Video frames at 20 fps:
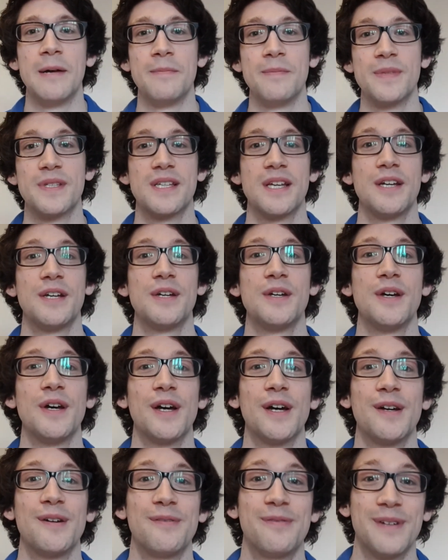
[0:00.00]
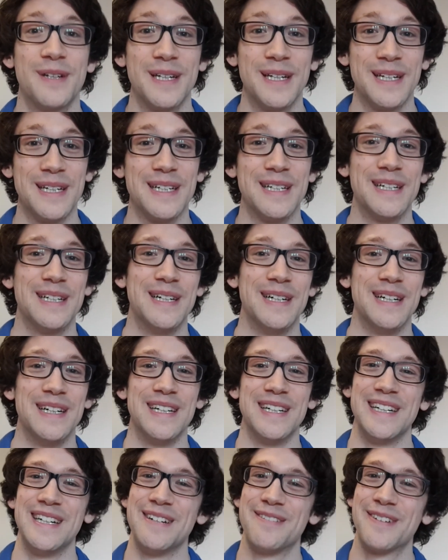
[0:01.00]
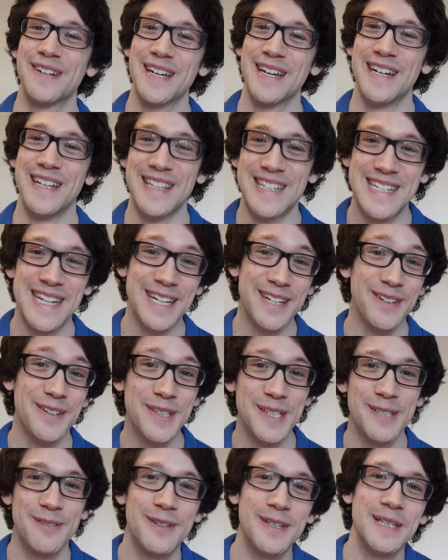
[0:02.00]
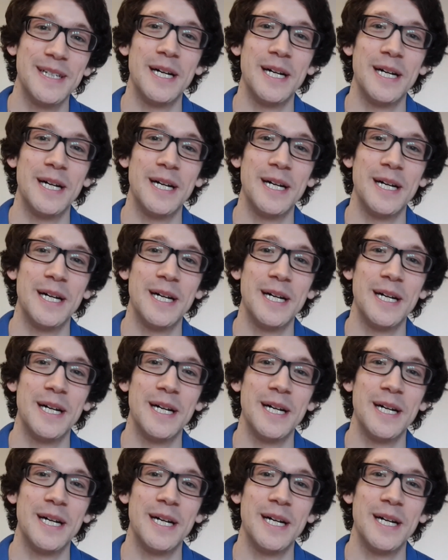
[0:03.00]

So hopefully, if I get the technology right,